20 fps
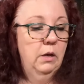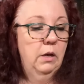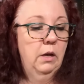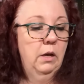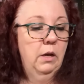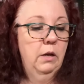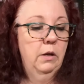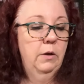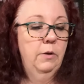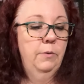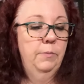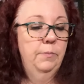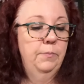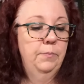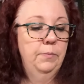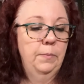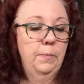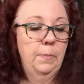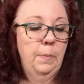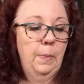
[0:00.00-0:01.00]

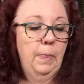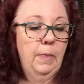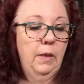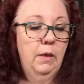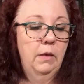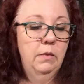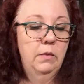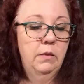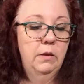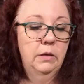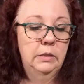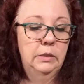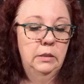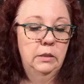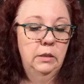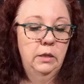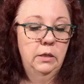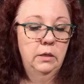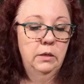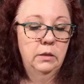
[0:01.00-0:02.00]
Um, this
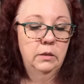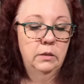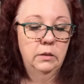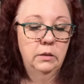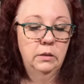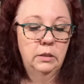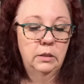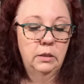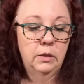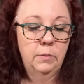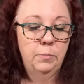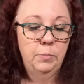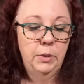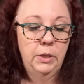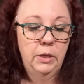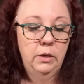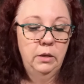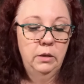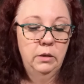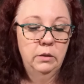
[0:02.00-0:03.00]
is a
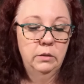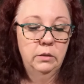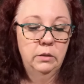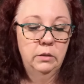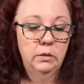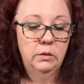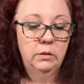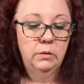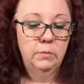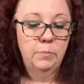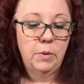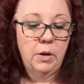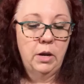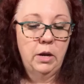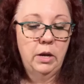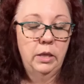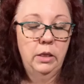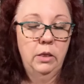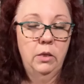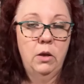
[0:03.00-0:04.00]
piece
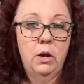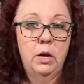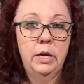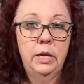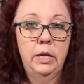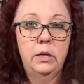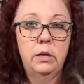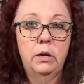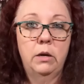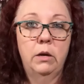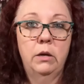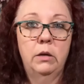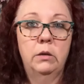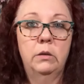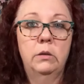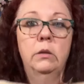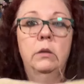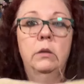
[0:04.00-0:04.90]
by Lottie Da